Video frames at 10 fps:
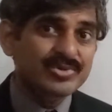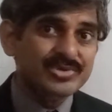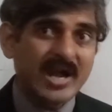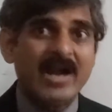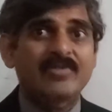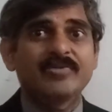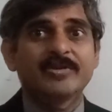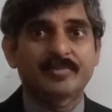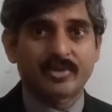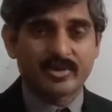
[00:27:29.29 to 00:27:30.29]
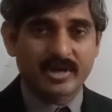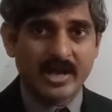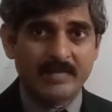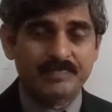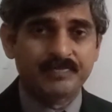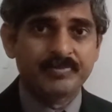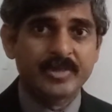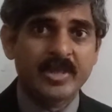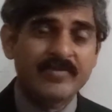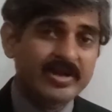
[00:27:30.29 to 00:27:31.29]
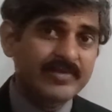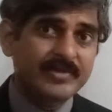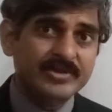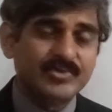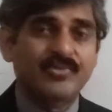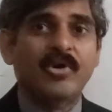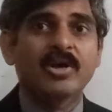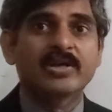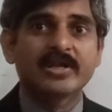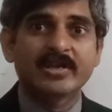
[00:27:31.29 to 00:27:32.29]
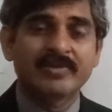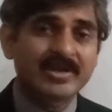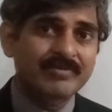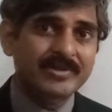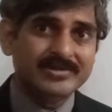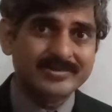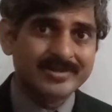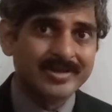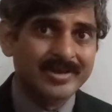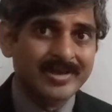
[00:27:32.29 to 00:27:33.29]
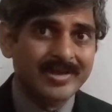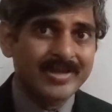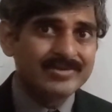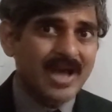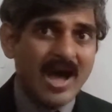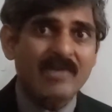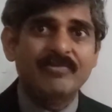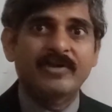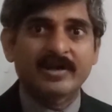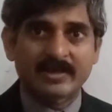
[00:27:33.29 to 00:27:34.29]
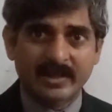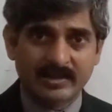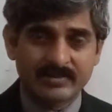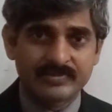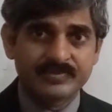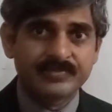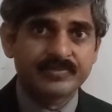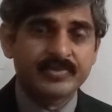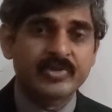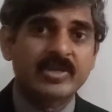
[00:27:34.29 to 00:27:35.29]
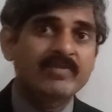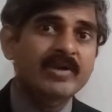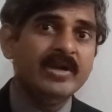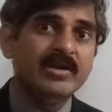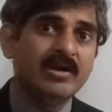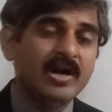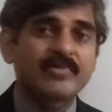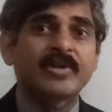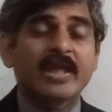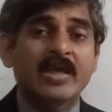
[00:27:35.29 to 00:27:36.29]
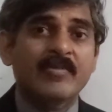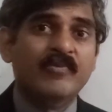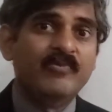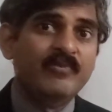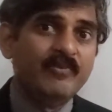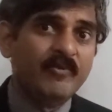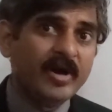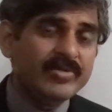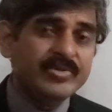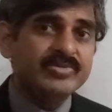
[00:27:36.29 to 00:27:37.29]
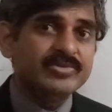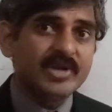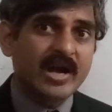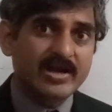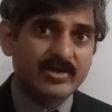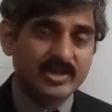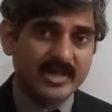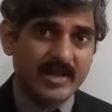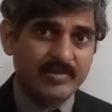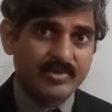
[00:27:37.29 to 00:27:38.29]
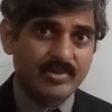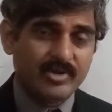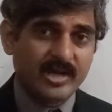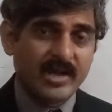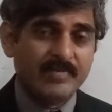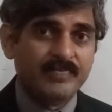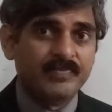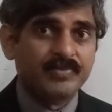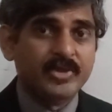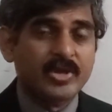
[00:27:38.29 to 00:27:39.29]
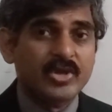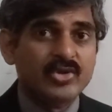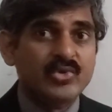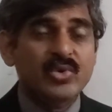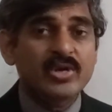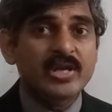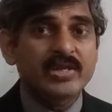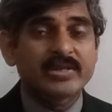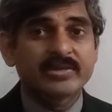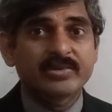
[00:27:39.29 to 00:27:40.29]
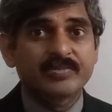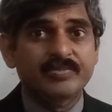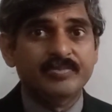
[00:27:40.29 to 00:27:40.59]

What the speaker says: start with a prototype, even if it's faulty, even if it's half working, to give a confidence. Once you start doing that prototype, you need to